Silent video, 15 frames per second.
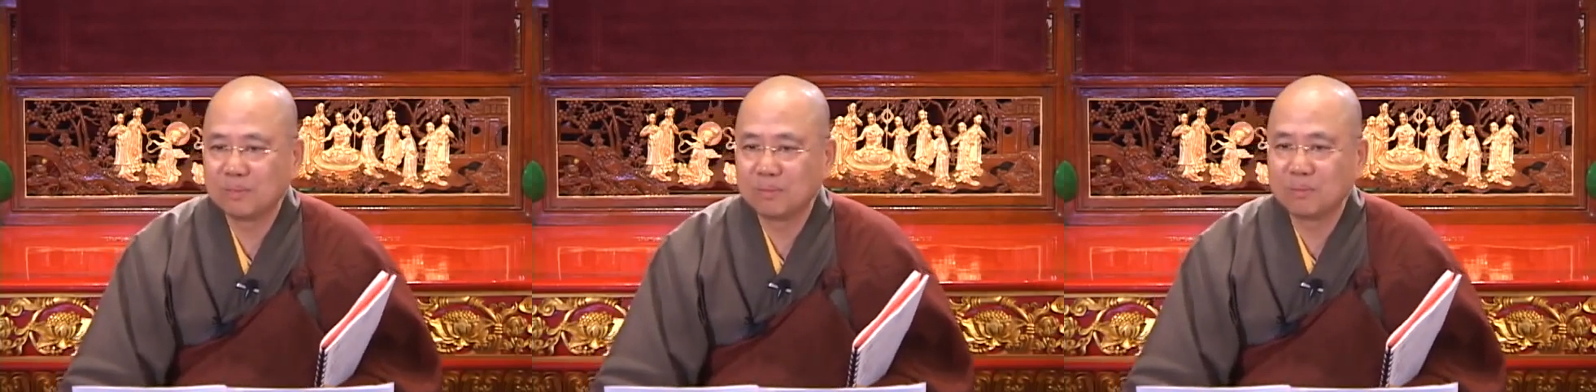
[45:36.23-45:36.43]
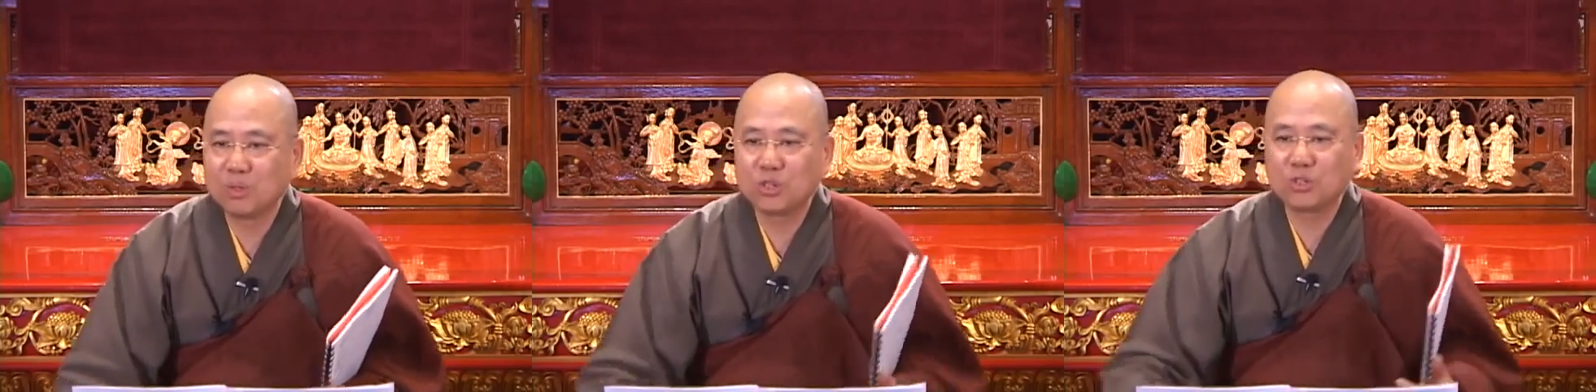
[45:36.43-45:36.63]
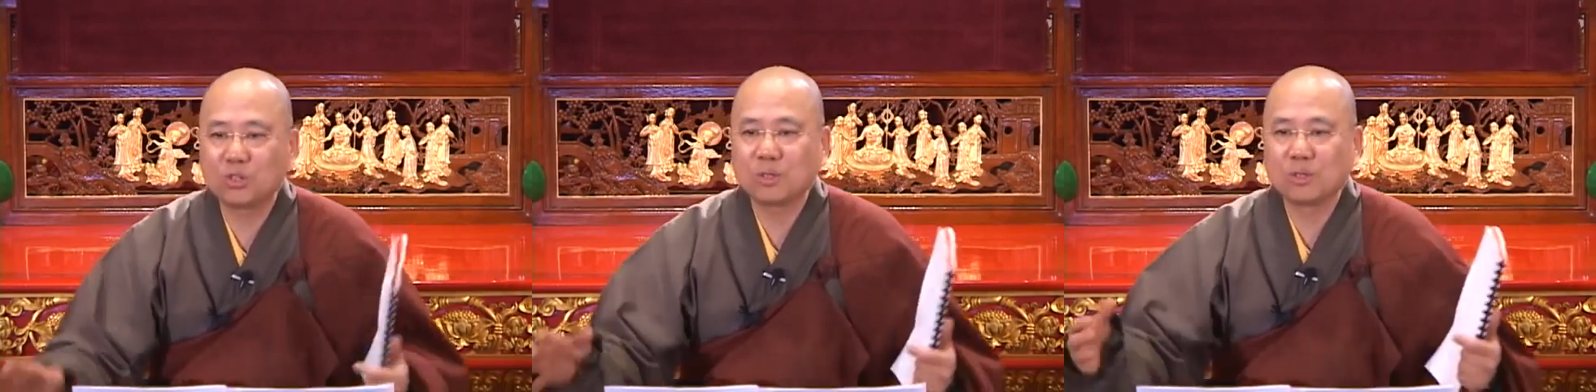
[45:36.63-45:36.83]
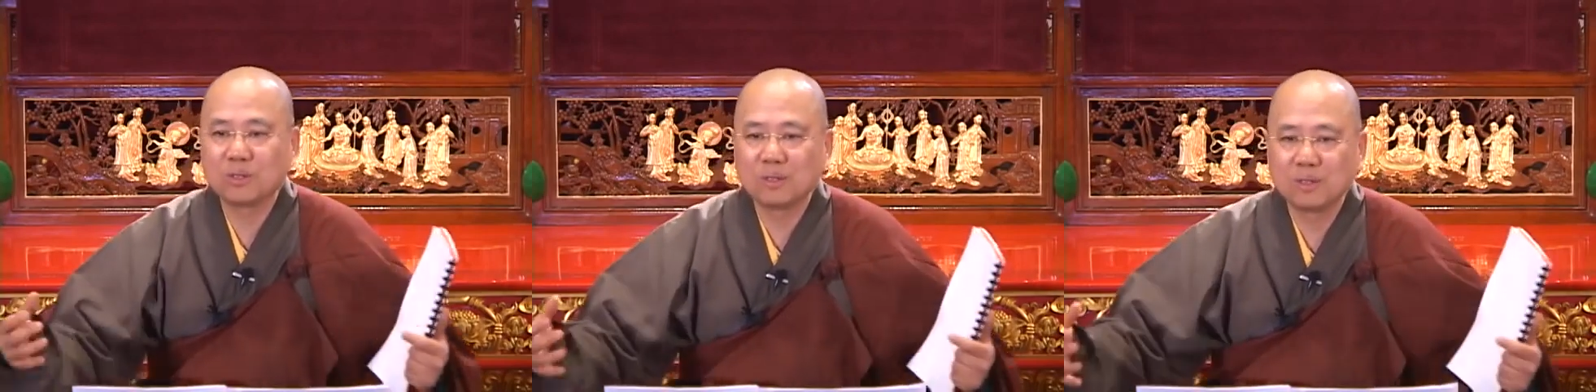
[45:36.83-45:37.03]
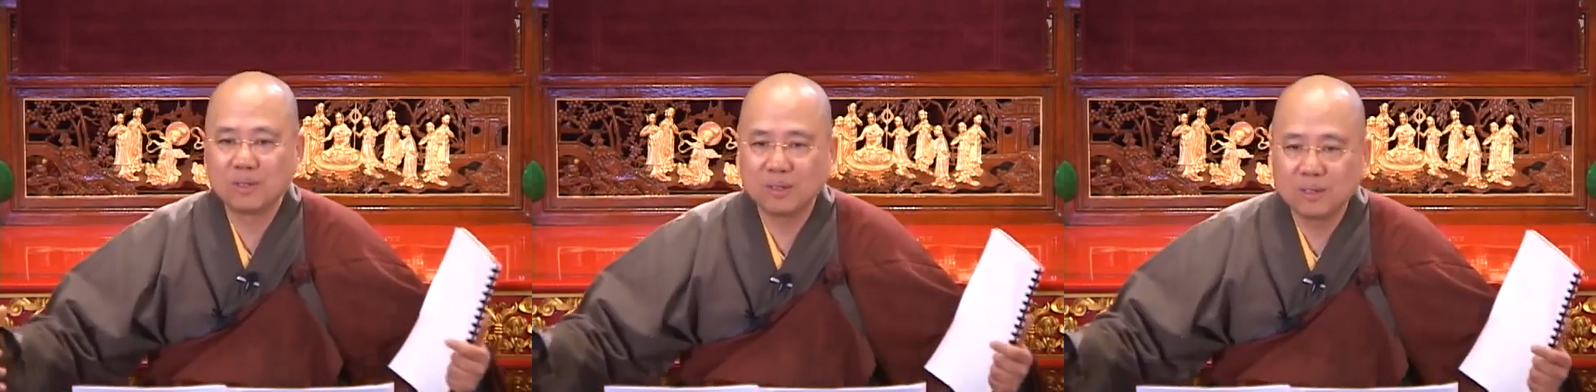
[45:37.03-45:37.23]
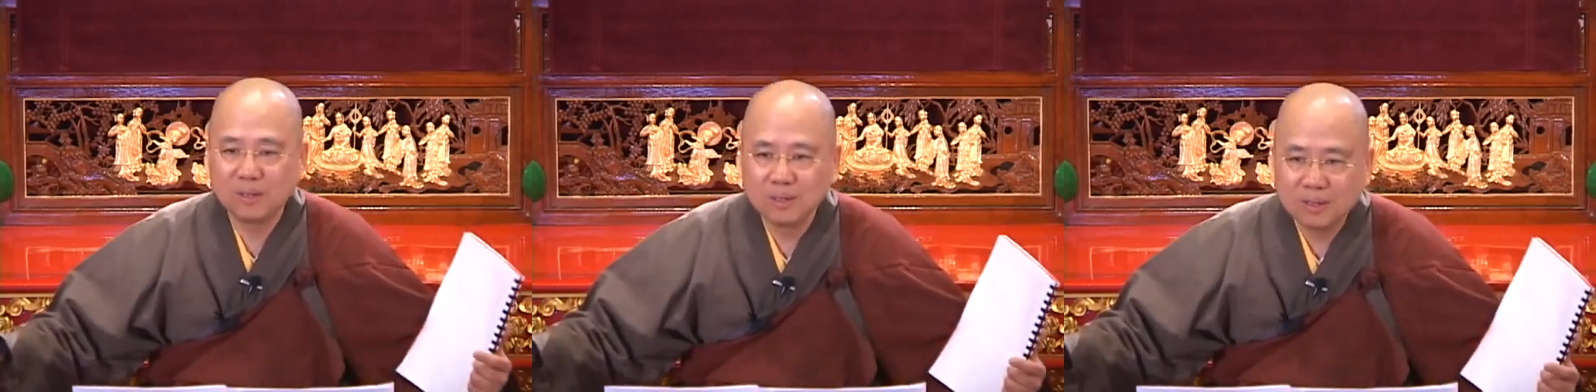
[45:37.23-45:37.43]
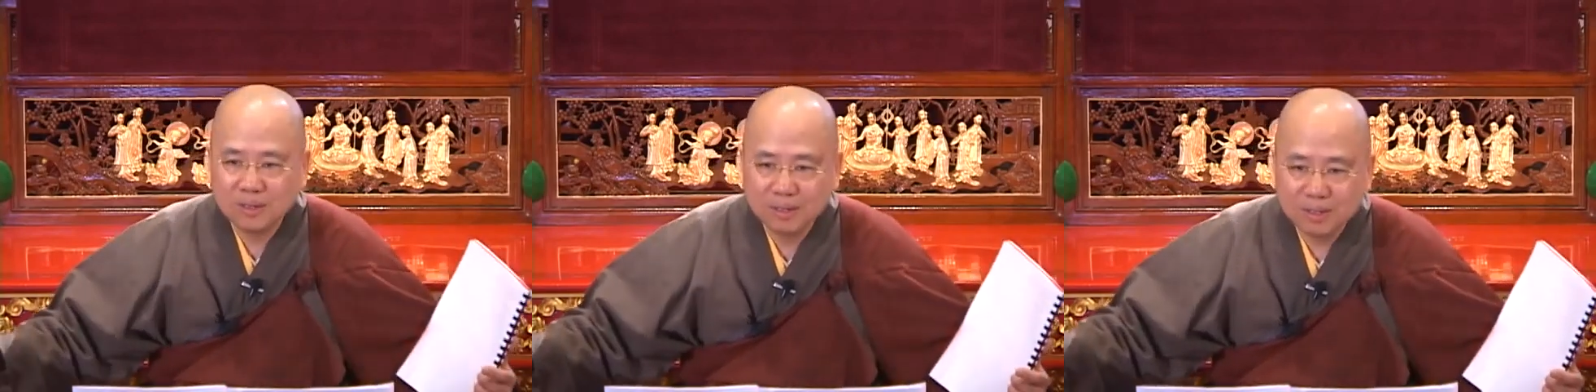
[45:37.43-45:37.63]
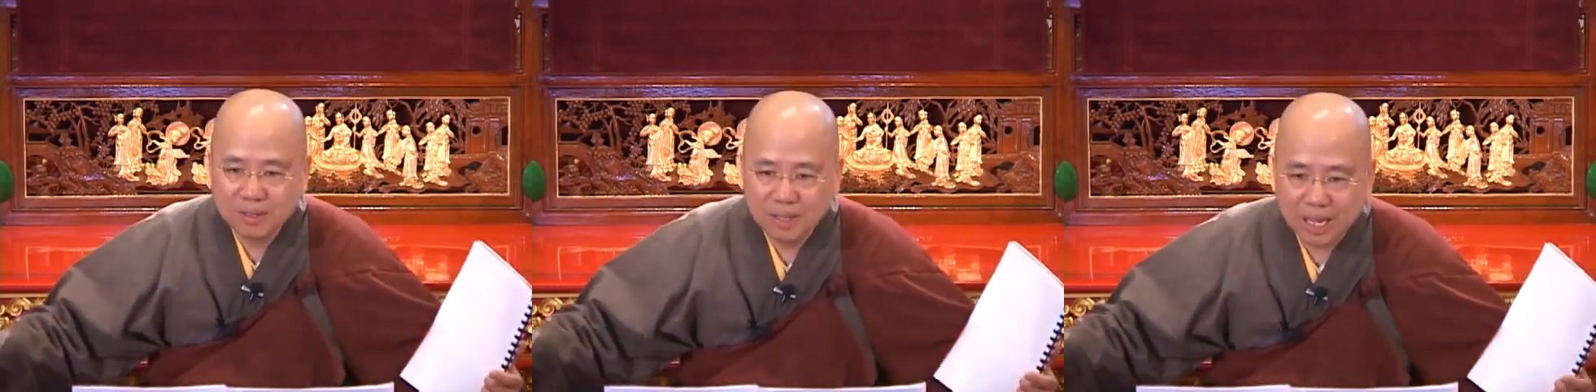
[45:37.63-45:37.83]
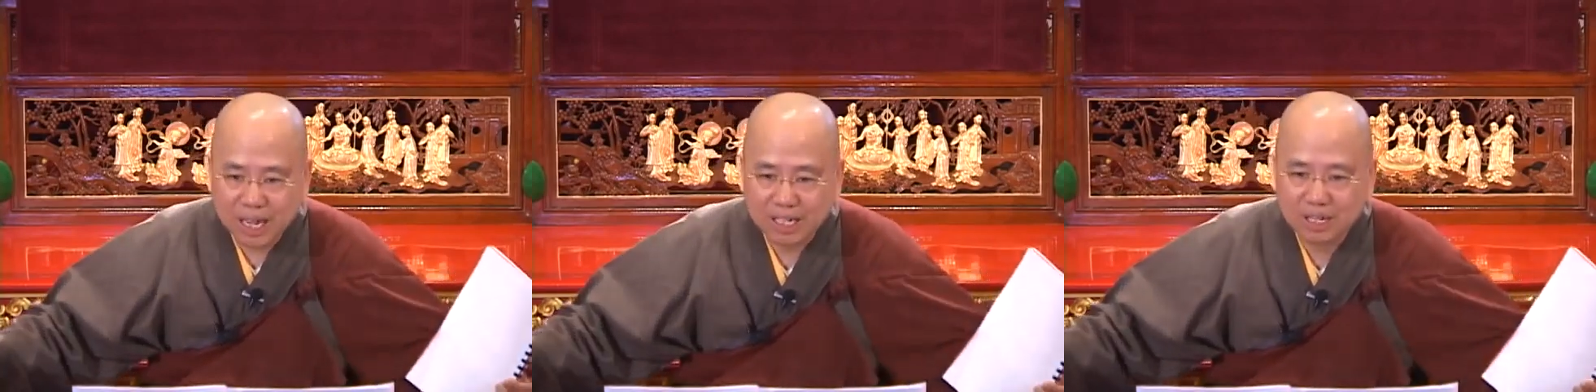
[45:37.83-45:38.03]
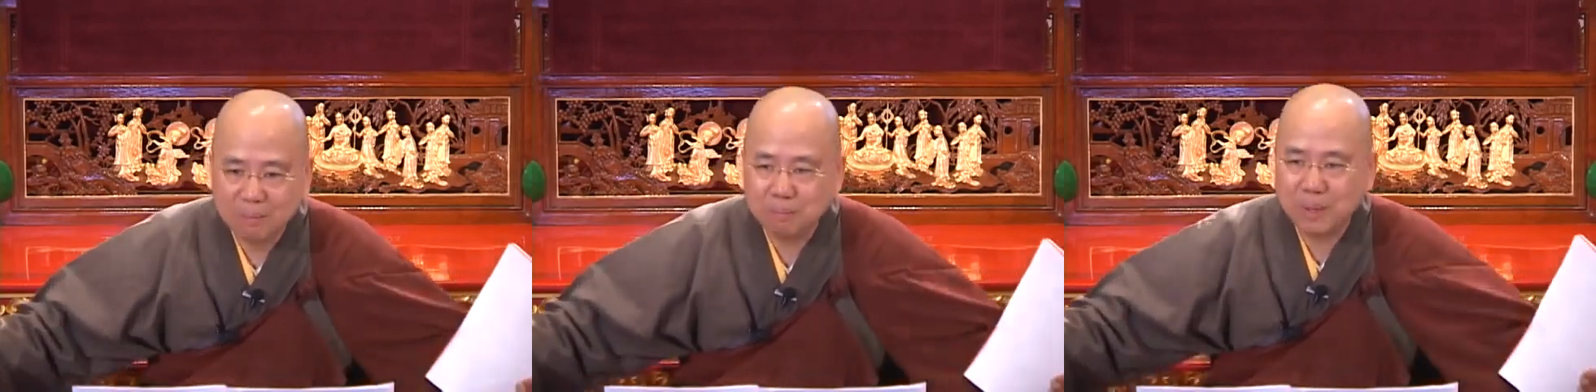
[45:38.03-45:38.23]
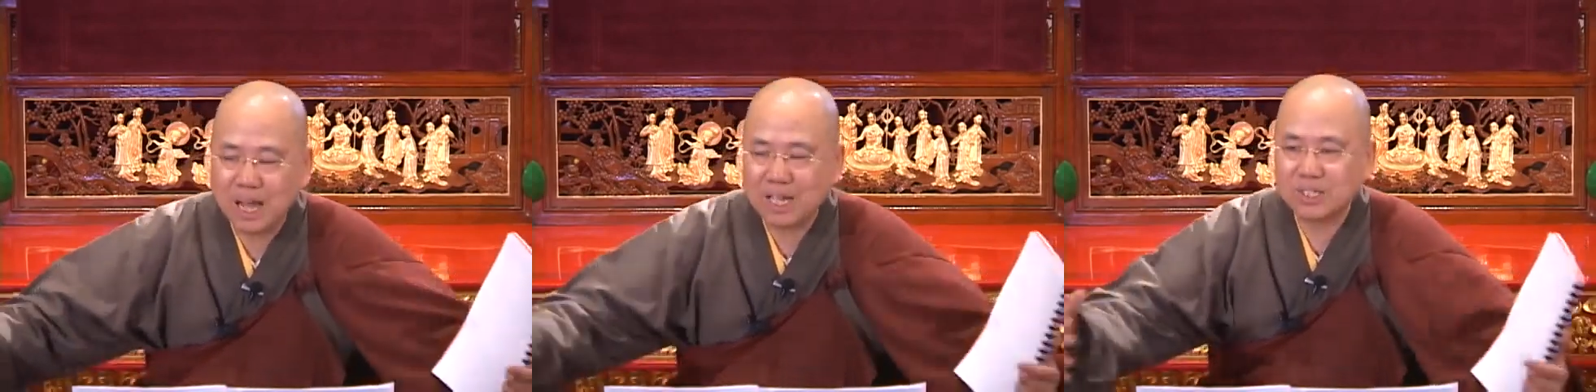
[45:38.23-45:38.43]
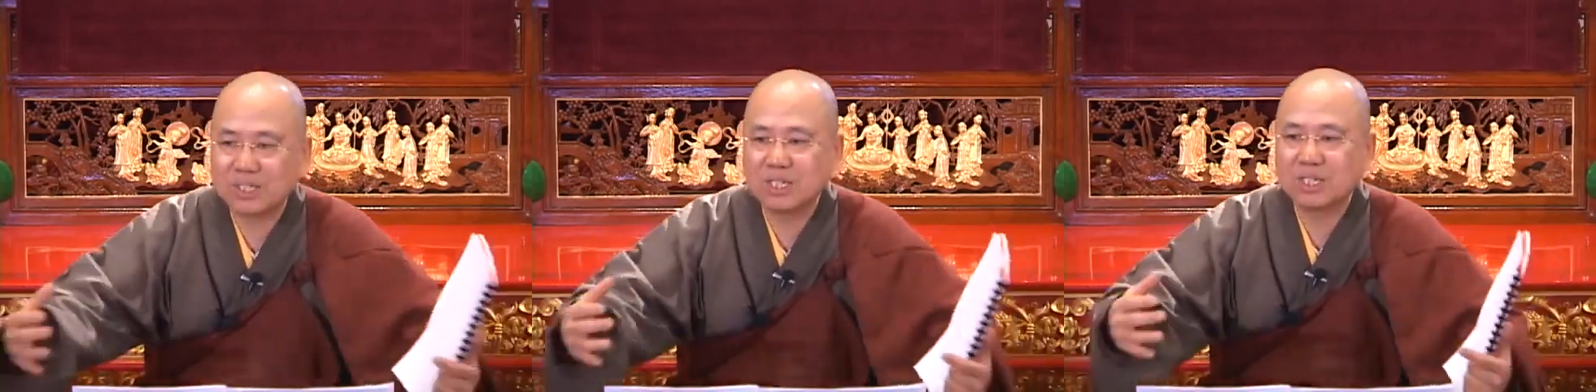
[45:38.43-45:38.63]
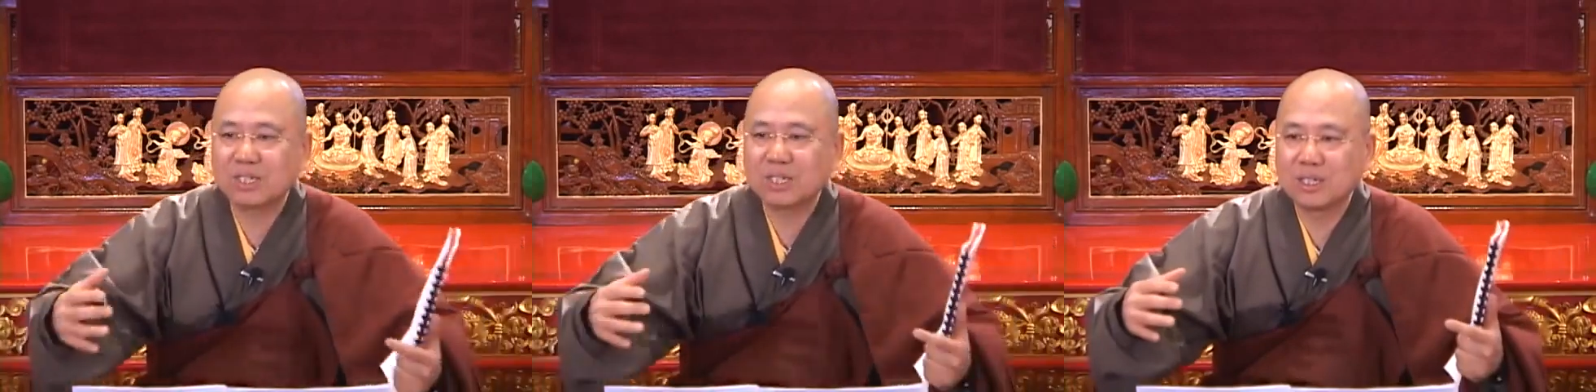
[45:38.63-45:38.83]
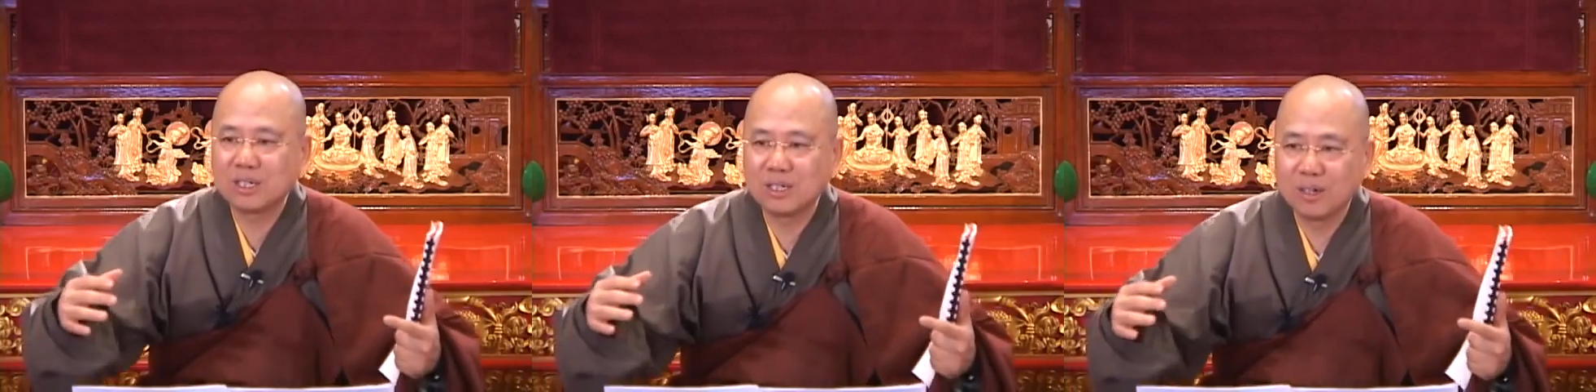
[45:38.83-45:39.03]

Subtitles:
which encompasses